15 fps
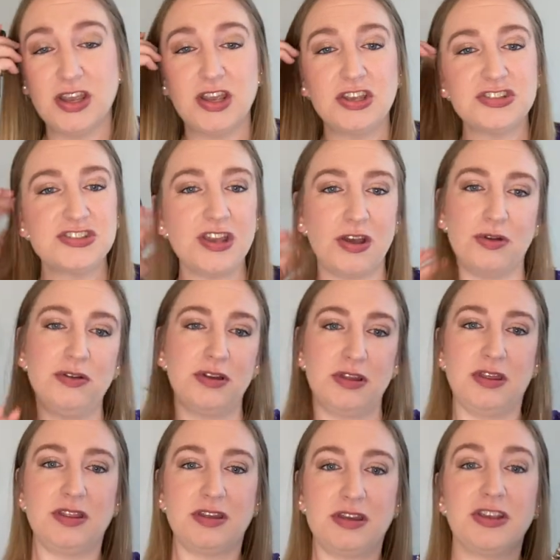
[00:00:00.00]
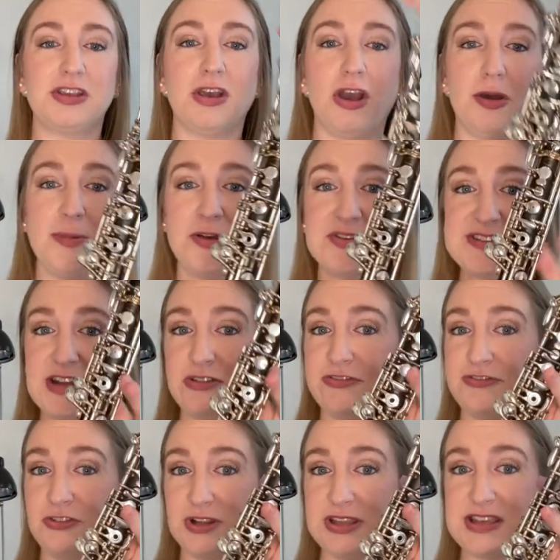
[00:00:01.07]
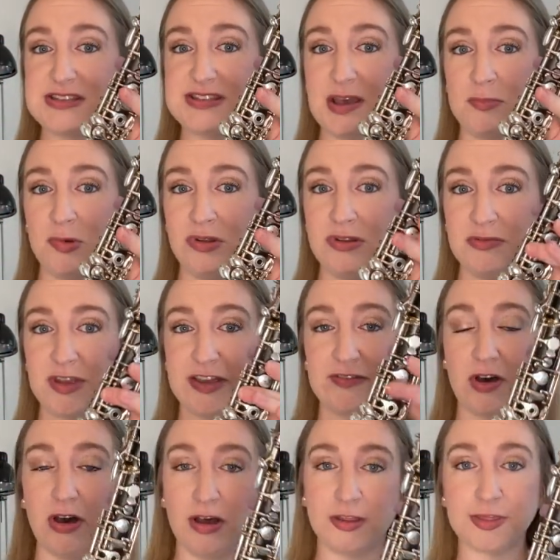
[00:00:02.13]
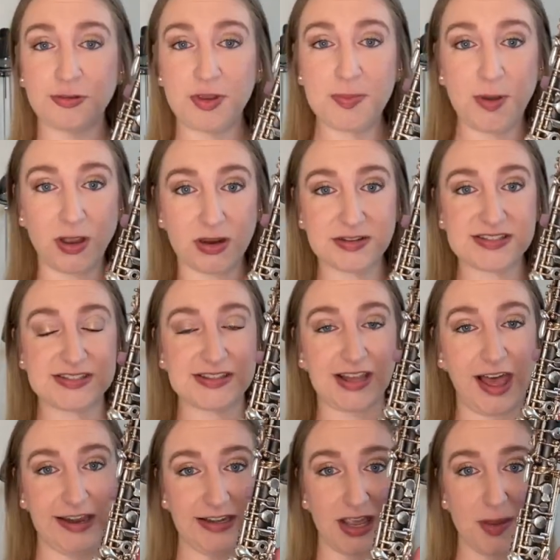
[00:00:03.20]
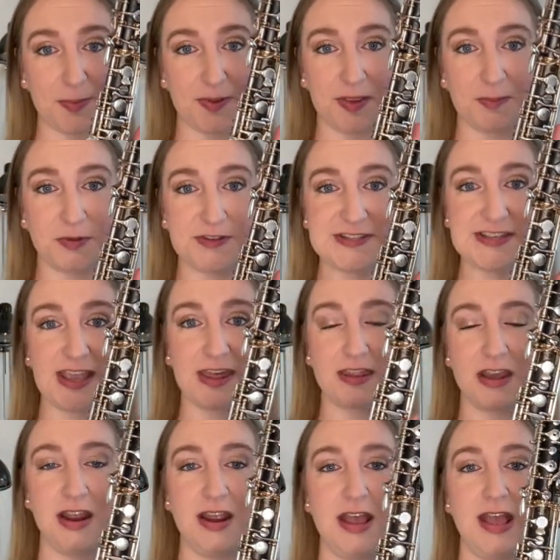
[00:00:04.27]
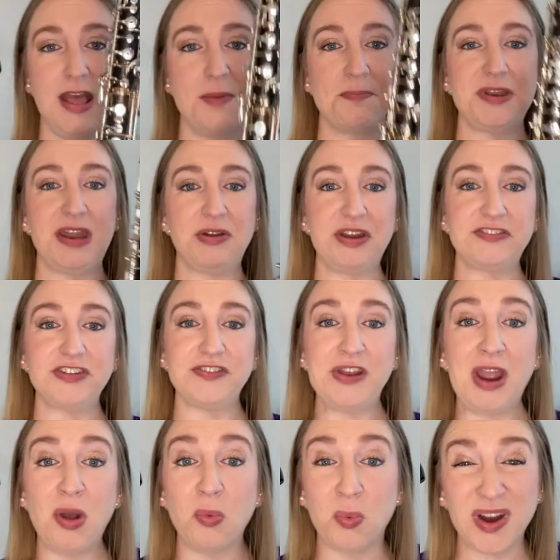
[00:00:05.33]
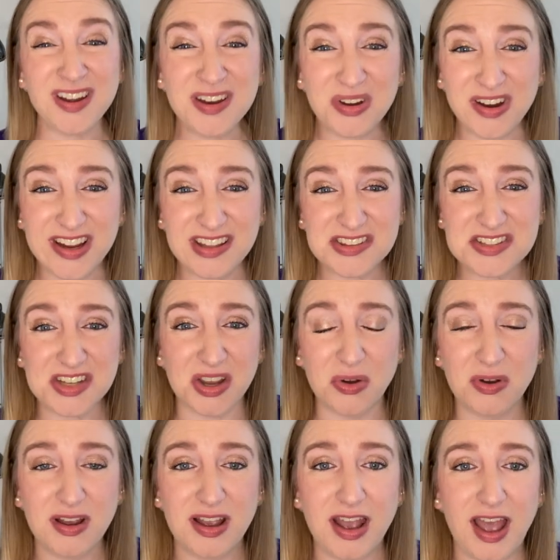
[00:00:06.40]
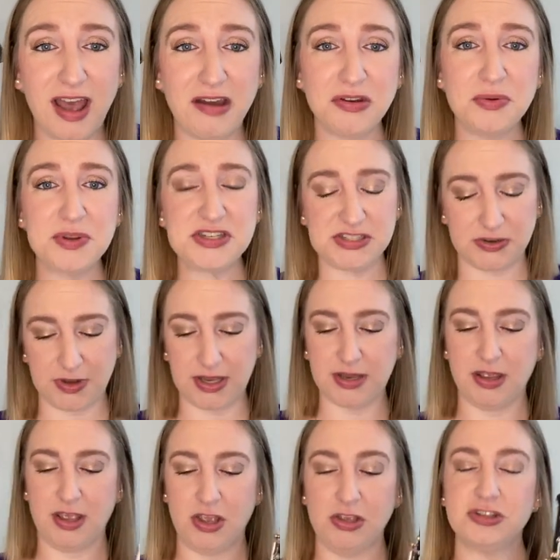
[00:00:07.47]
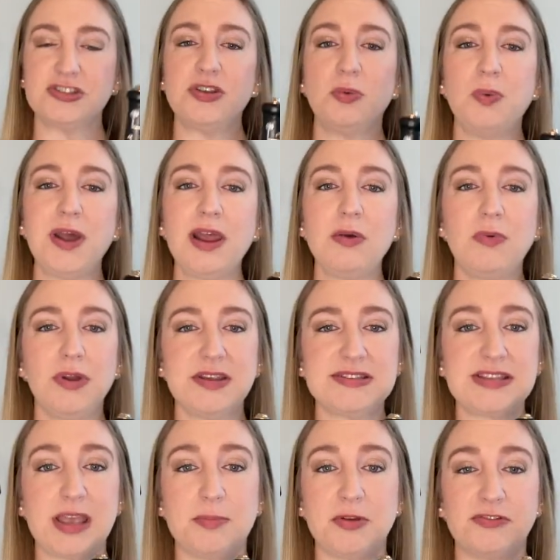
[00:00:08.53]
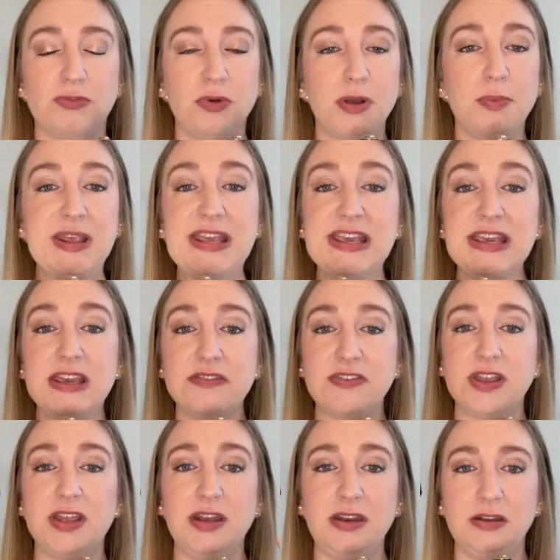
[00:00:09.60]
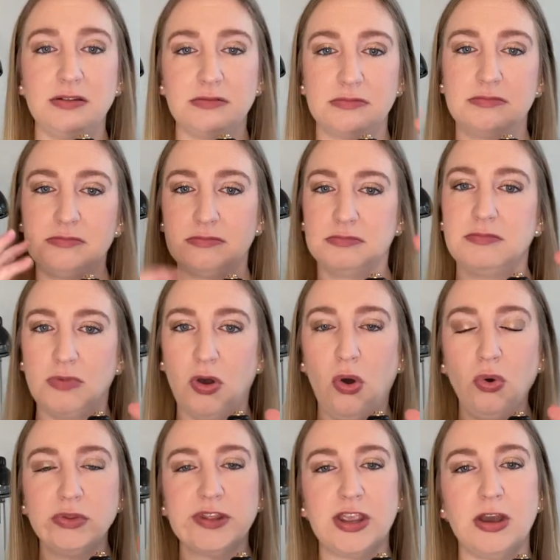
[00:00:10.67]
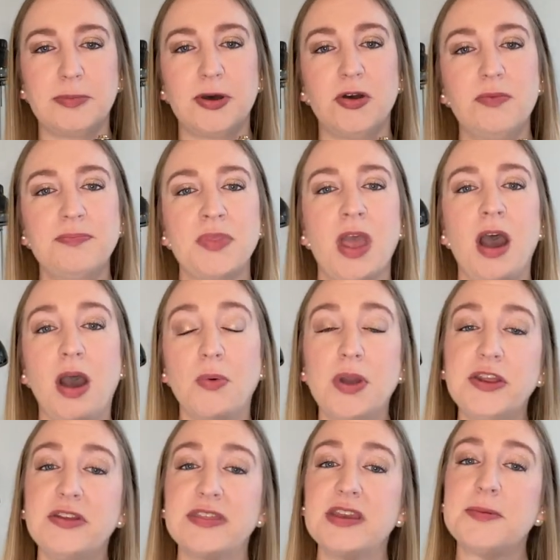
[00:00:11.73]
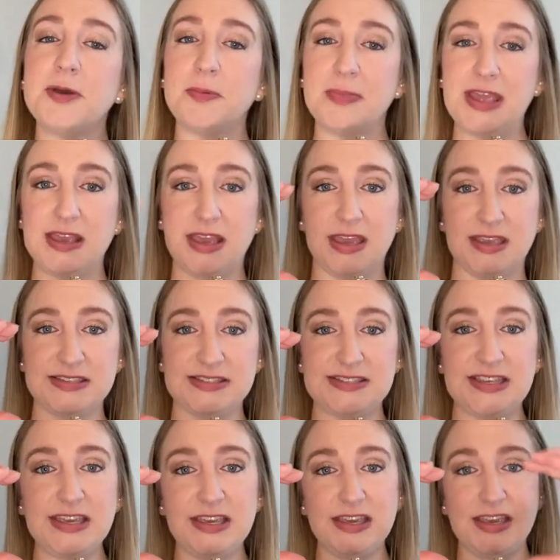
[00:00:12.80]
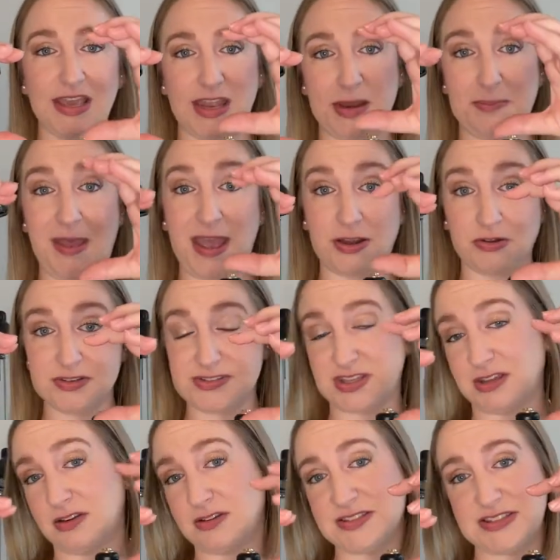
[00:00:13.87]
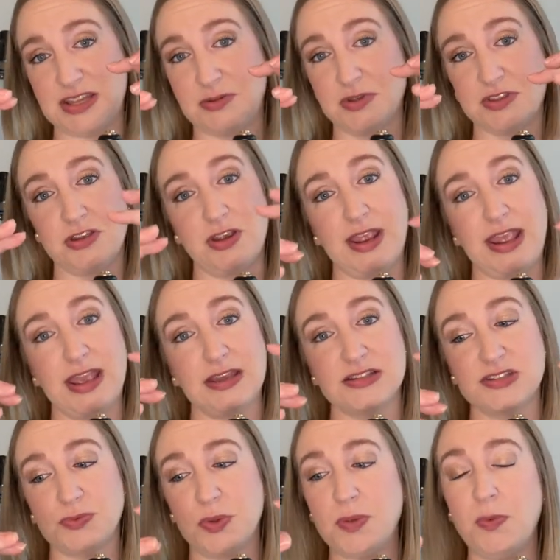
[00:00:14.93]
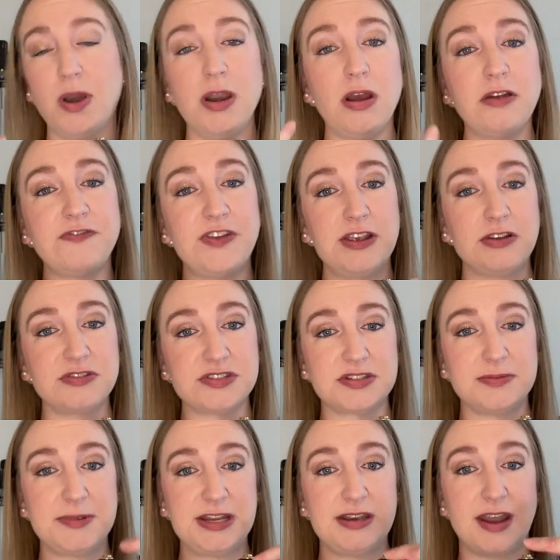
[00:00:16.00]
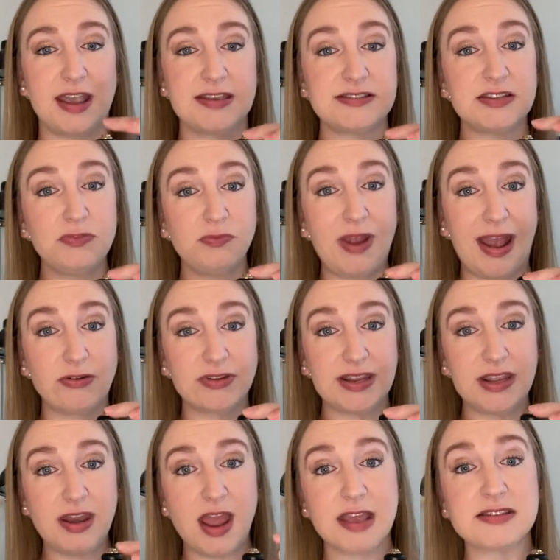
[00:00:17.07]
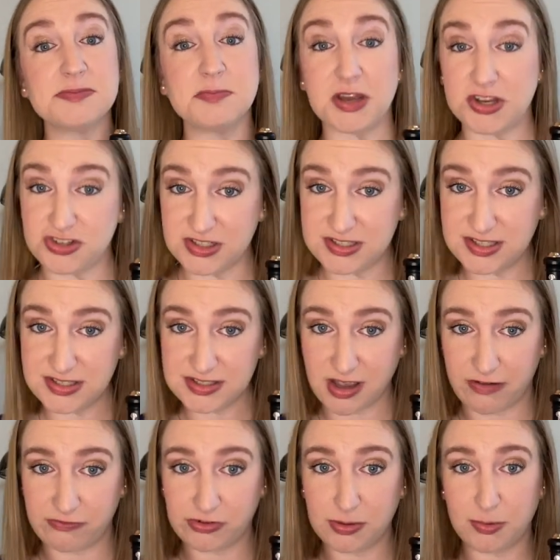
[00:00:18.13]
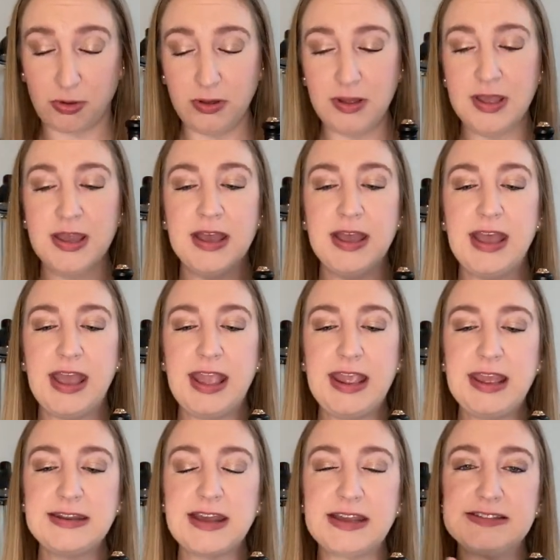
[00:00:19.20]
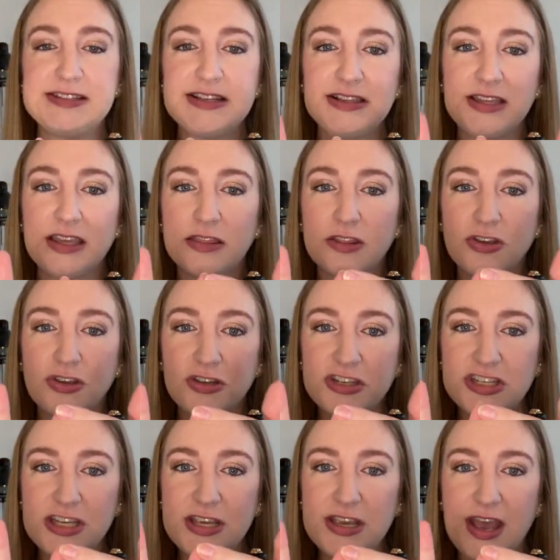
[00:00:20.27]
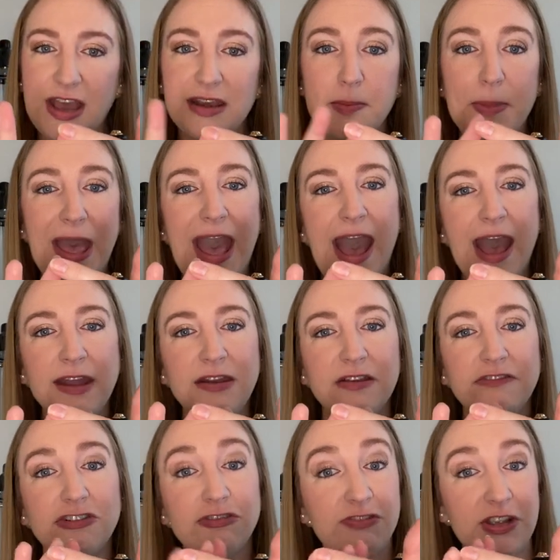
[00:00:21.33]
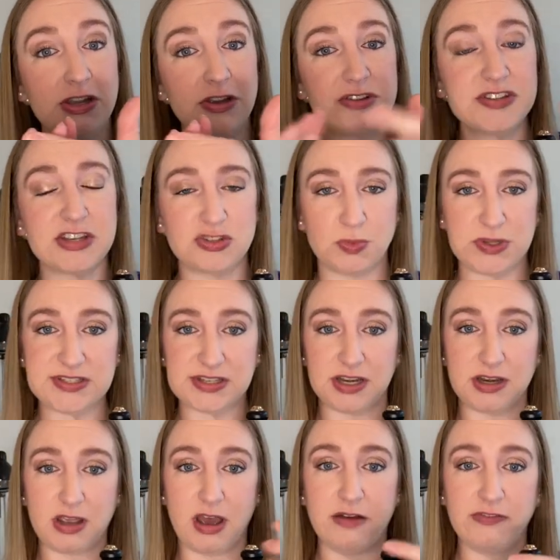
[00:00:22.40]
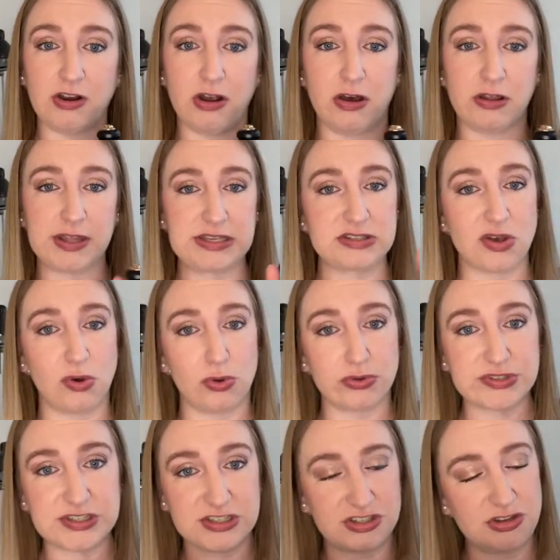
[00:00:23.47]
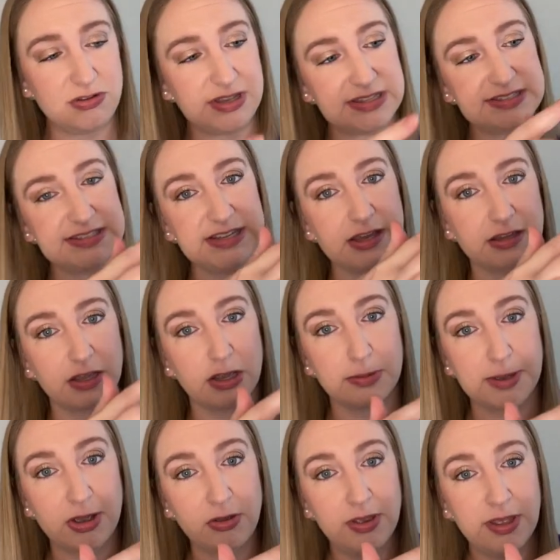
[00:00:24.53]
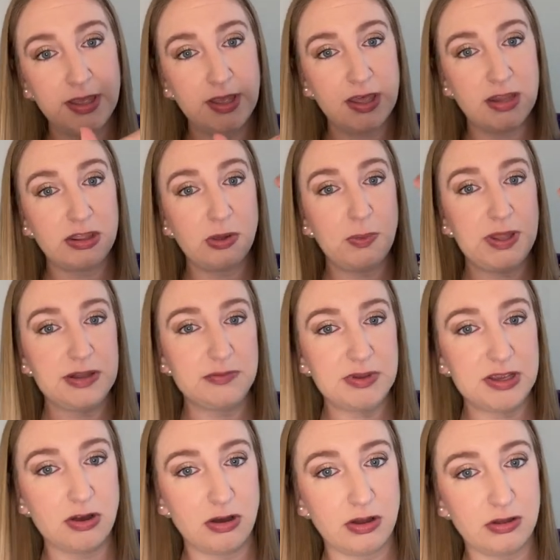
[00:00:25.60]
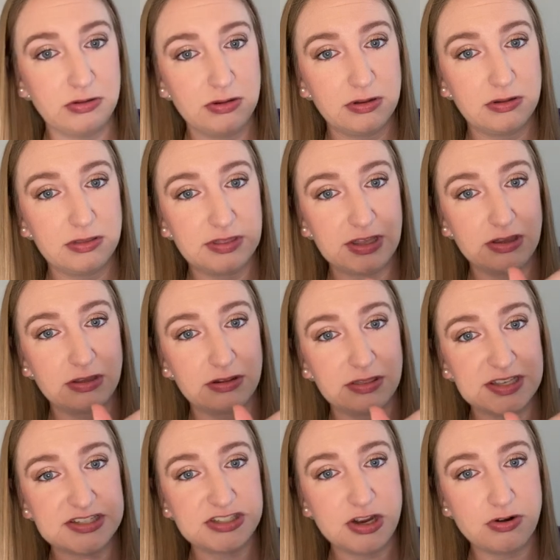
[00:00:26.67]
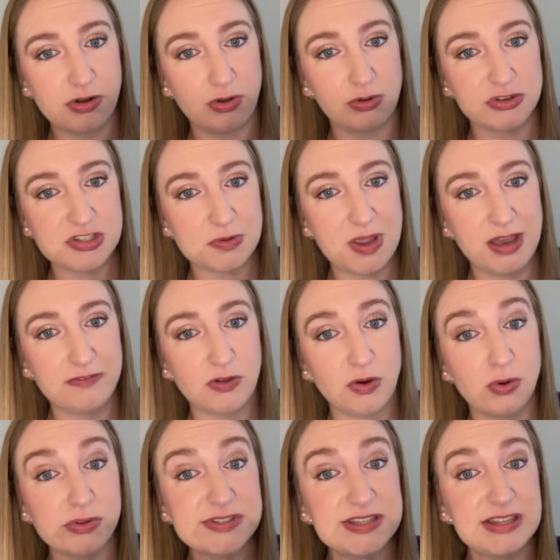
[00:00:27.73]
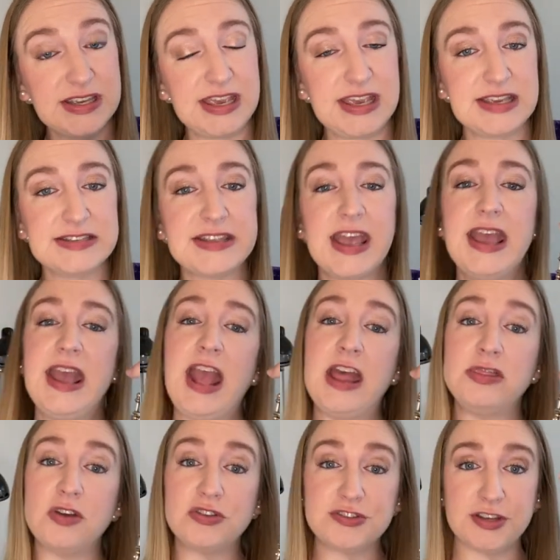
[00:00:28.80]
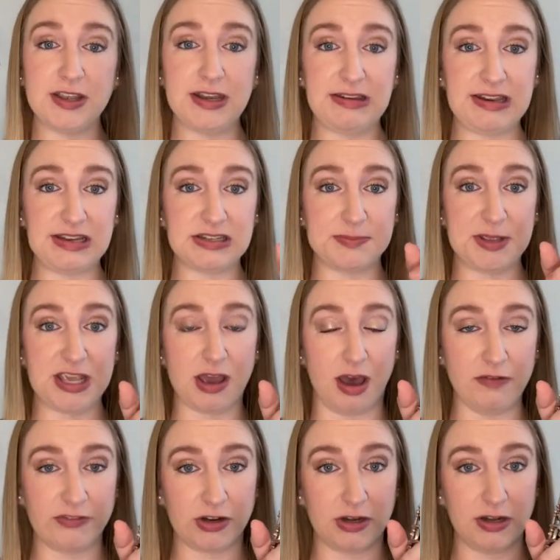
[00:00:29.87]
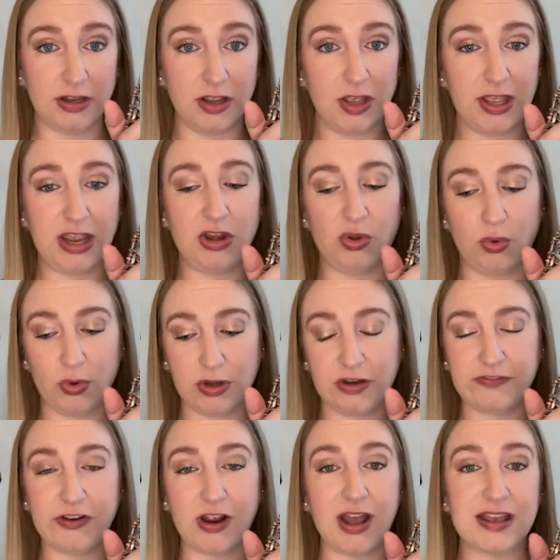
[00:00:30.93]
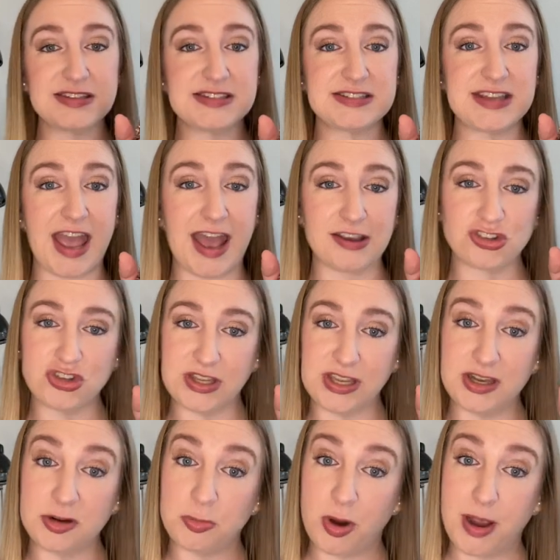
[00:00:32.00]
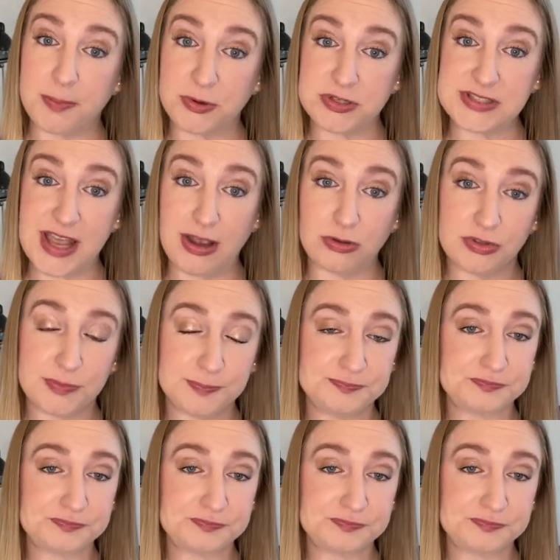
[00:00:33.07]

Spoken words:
So your oboe is now fully assembled. You have all three parts lined up and put together, but now we have to figure out, where do your hands go? How do we do it? So what I want to say before we even hold the oboe, I want you to think about making a C and a backwards letter C with your hands. We want our fingers to be nice and rounded as much as is comfortable. And ideally, the gushy kind of pad of your fingers is what's going to cover all these holes. Because you can see on the oboe, they're what we call these tone holes. We have the holes in the keys, and those are going to need to be covered in order for us to actually get a proper sound.